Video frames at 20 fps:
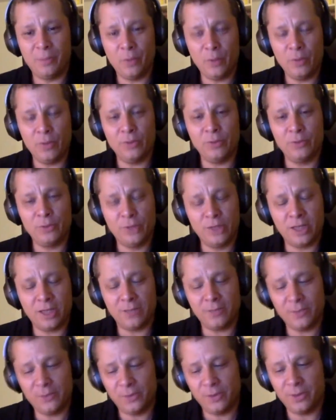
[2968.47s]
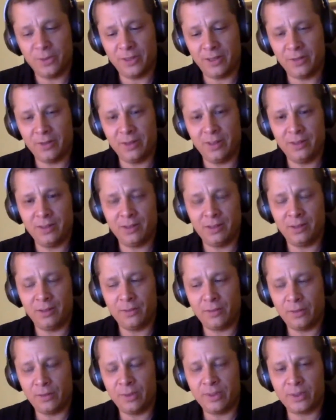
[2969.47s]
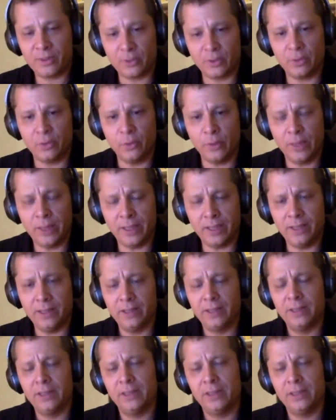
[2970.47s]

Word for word: We want to come to the regulator in a very strong way,